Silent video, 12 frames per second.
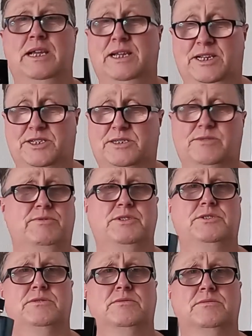it's an
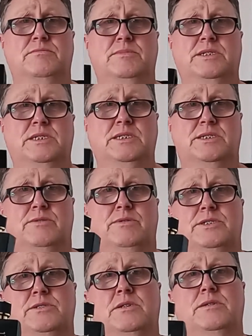original, which is
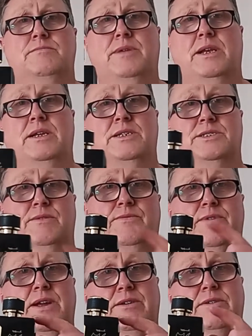original Middle Eastern
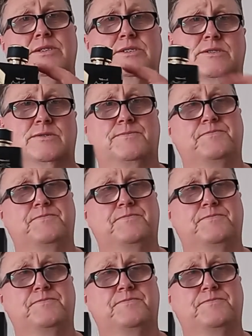fragrance.